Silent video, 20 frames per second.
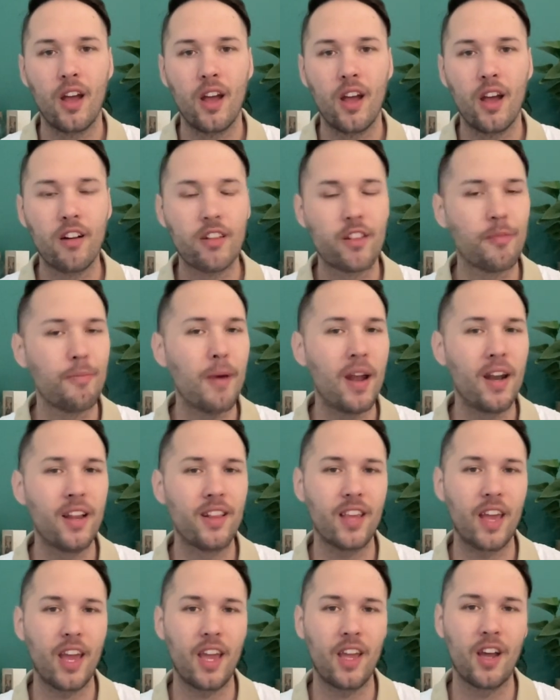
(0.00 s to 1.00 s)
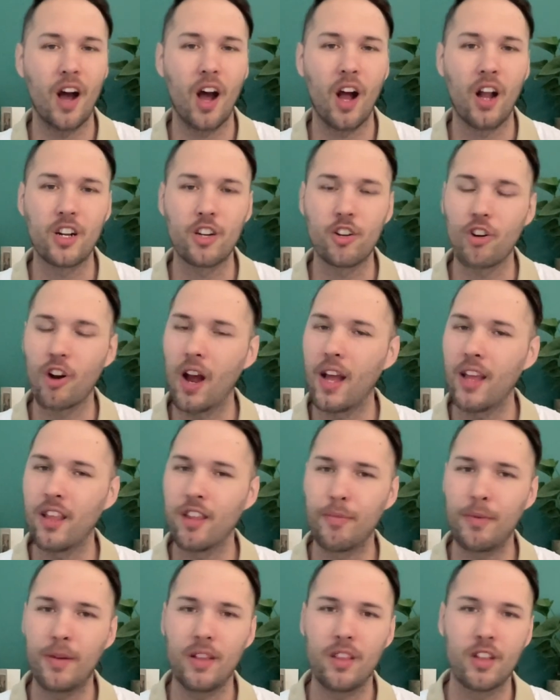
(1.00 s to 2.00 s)
and let's meditate on
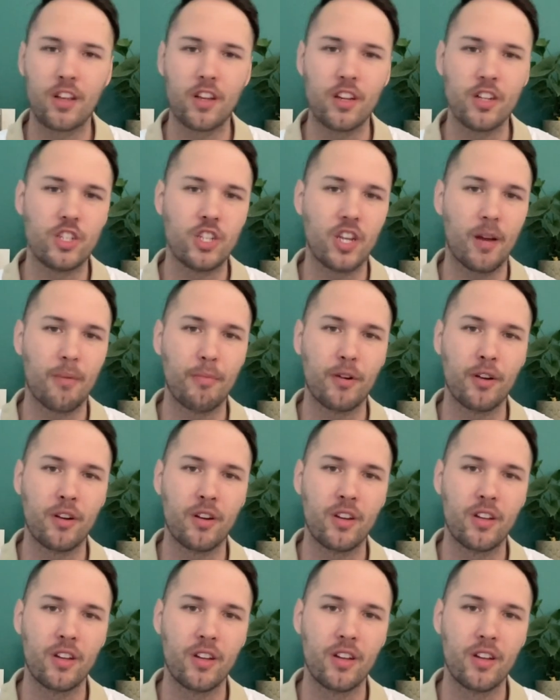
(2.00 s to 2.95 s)
Christ being the good shepherd.